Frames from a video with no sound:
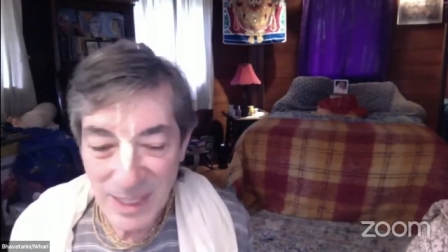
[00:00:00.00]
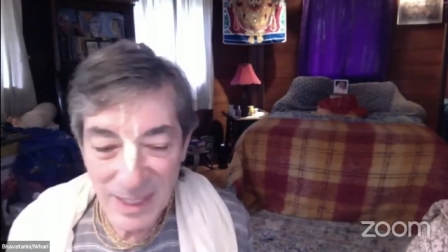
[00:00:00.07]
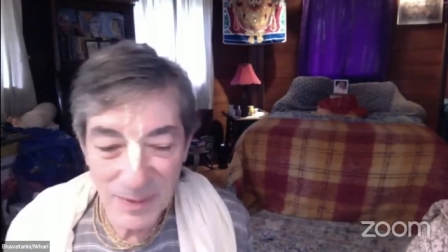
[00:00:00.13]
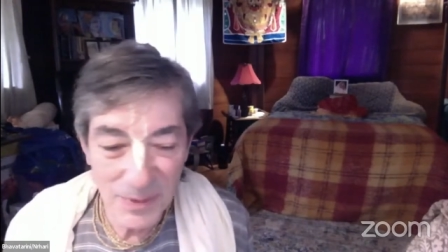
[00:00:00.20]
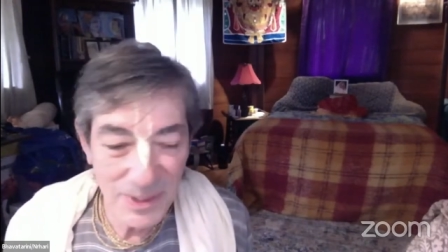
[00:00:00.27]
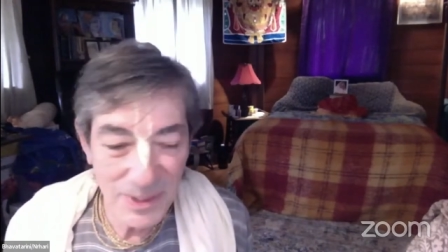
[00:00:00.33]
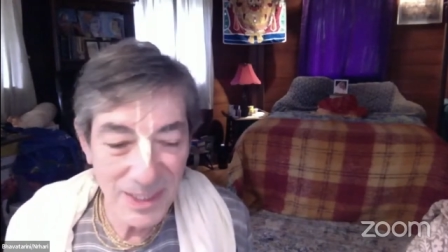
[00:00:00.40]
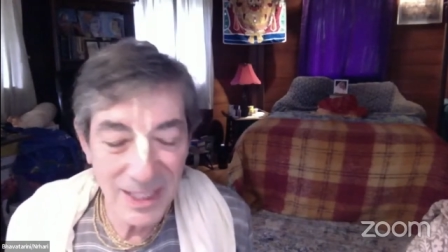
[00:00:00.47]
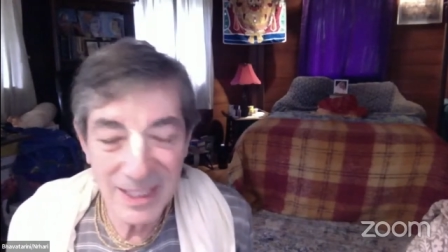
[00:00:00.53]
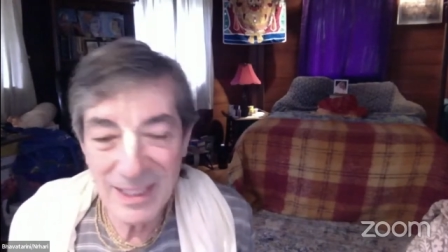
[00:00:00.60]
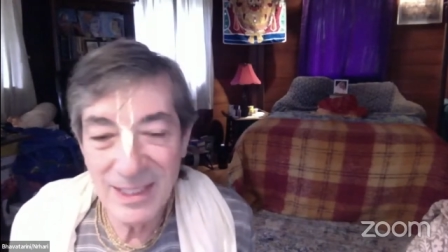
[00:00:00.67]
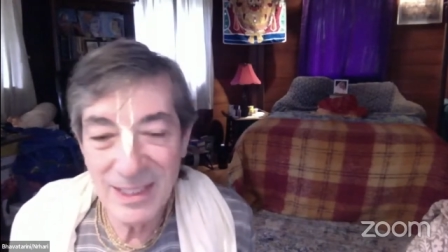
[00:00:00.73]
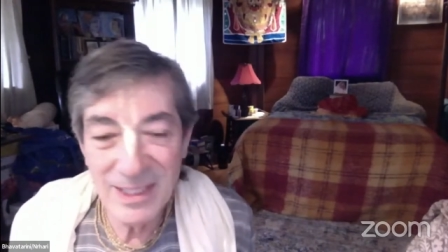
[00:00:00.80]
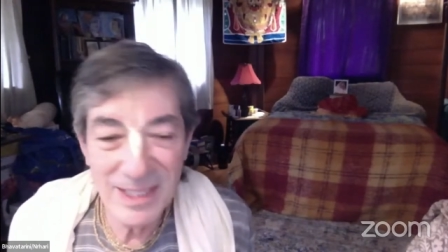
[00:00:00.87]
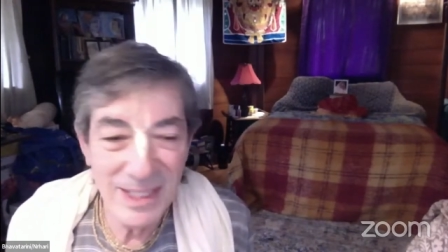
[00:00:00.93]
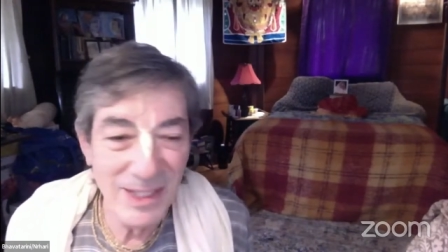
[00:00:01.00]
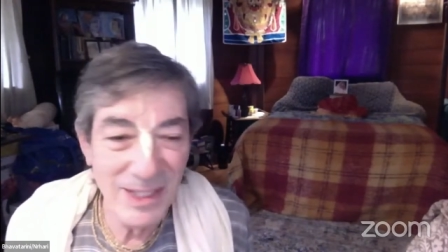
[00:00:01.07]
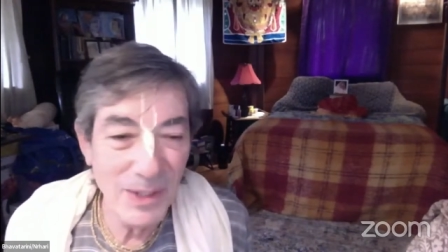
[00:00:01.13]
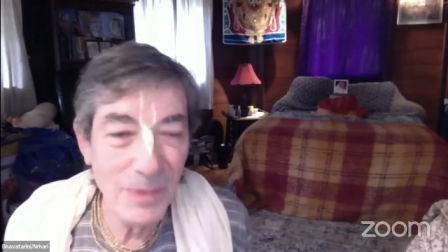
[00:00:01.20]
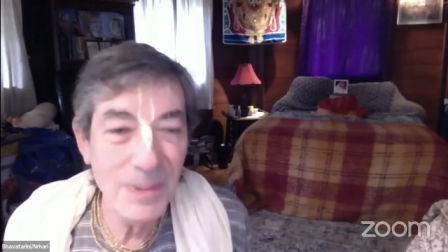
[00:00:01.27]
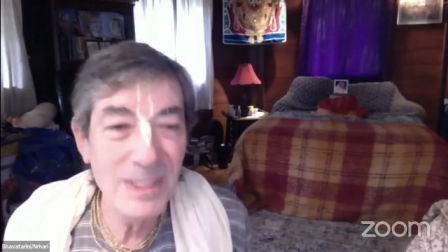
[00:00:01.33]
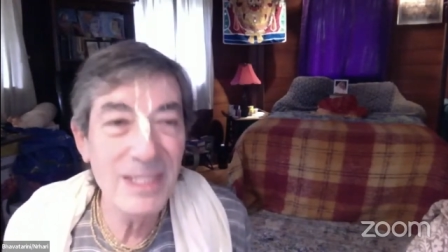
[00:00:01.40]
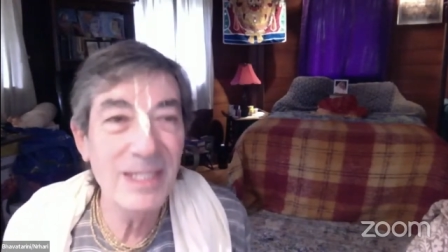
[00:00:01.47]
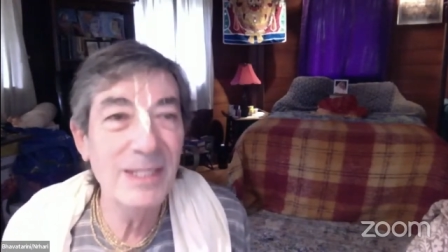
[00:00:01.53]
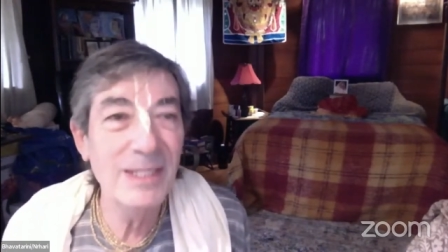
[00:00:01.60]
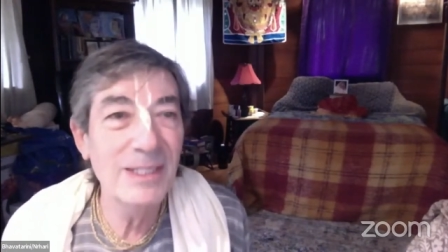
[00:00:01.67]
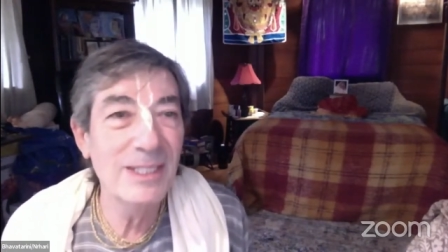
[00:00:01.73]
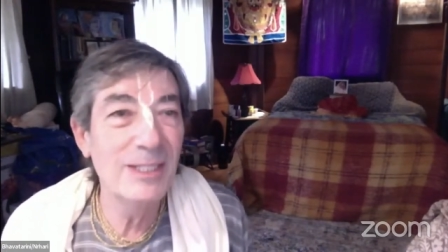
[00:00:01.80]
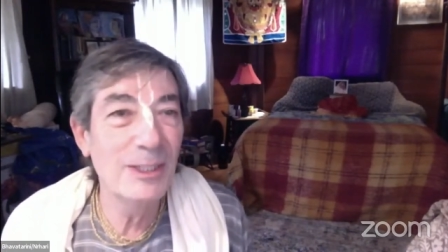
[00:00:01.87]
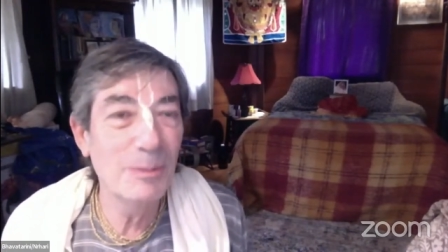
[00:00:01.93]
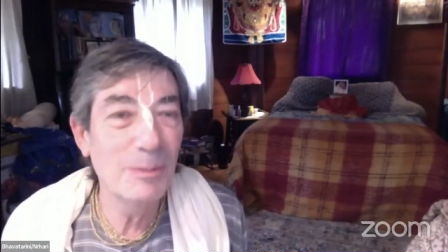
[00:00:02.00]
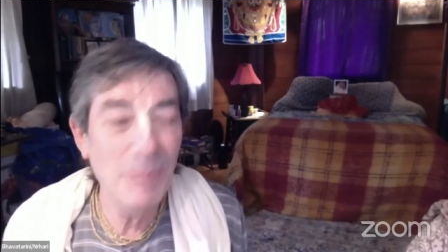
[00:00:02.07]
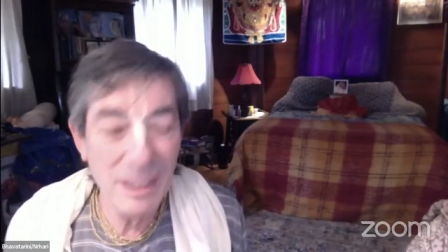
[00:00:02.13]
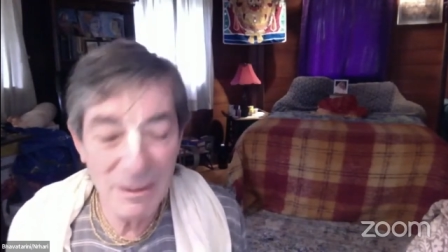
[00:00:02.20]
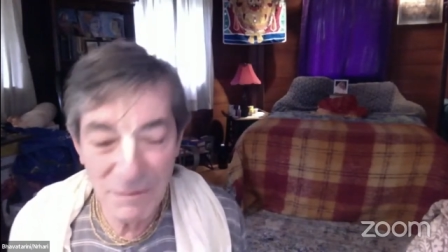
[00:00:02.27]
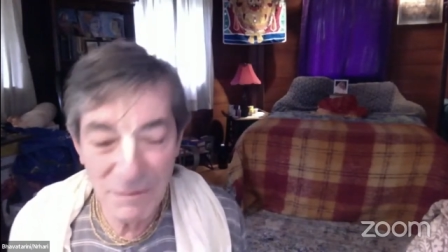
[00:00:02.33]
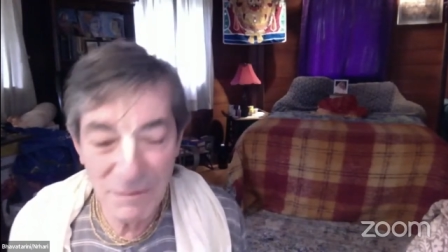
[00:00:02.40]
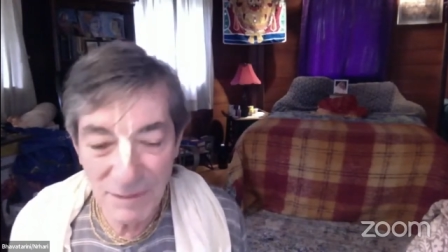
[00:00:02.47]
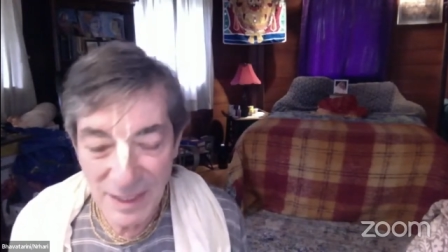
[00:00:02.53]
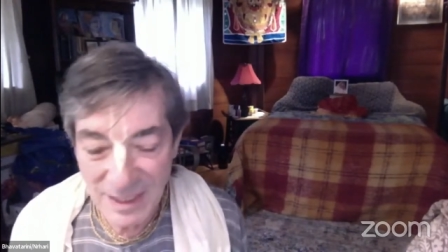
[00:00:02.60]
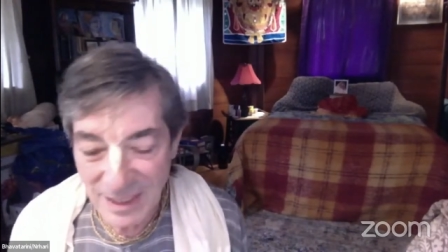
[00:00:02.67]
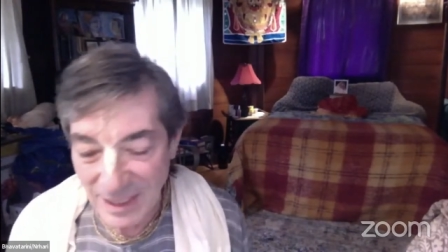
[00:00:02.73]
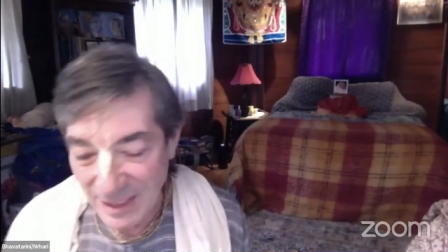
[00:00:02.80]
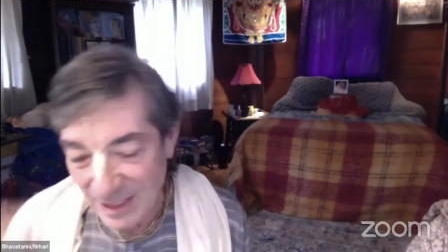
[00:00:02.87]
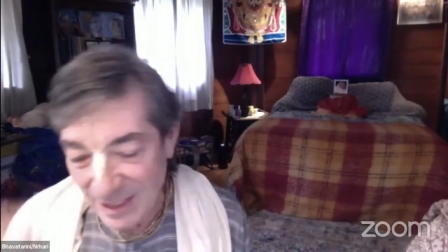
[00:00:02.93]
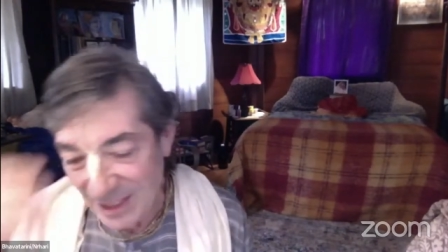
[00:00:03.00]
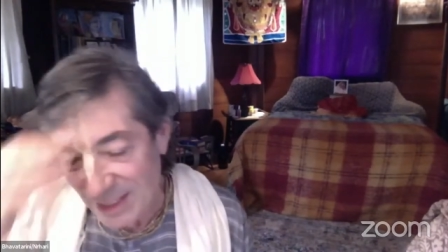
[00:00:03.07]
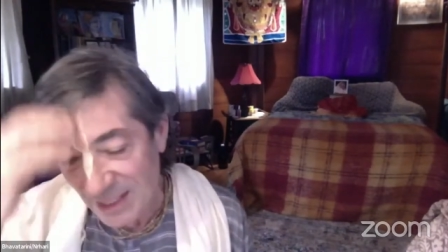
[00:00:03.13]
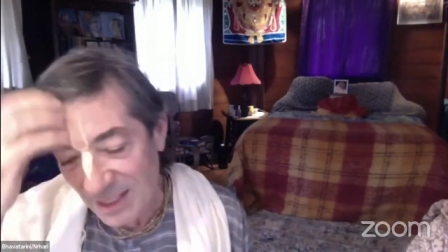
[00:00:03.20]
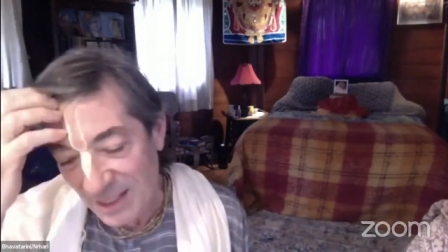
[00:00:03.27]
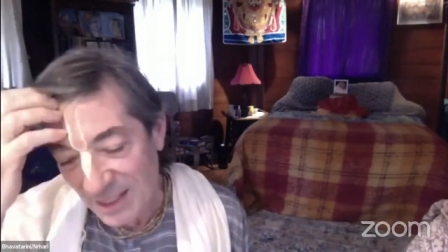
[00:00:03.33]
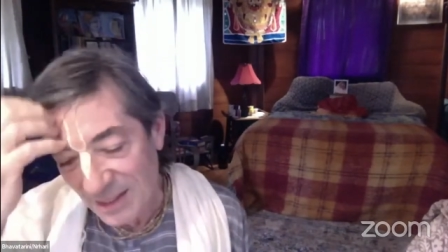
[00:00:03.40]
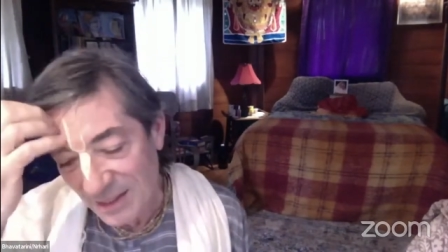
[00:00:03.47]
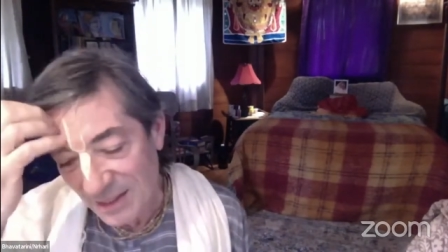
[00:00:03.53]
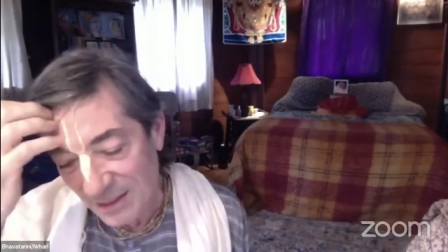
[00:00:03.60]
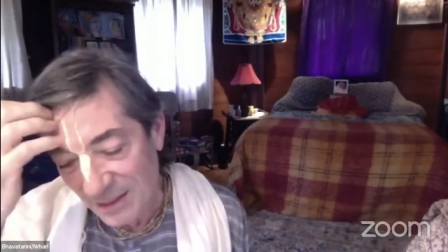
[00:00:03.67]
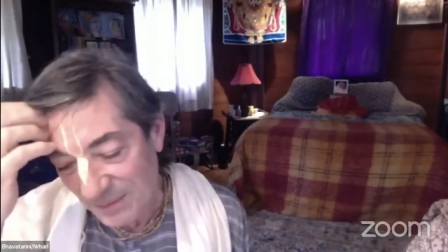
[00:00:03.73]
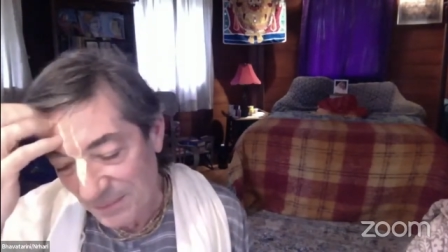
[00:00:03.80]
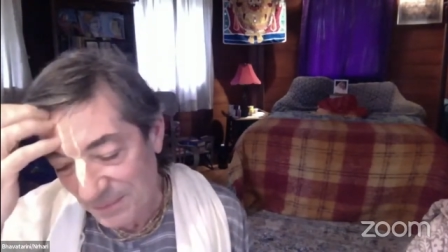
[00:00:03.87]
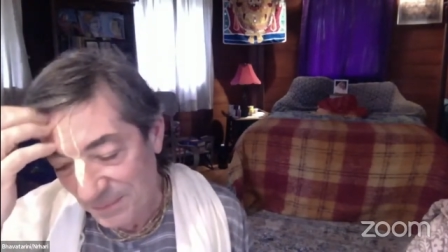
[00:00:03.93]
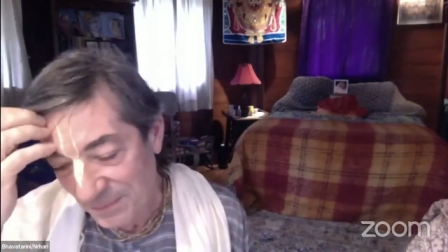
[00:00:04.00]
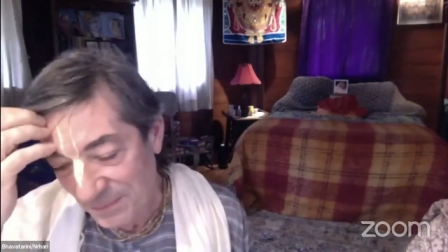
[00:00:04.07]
I was like, obviously manifesting um,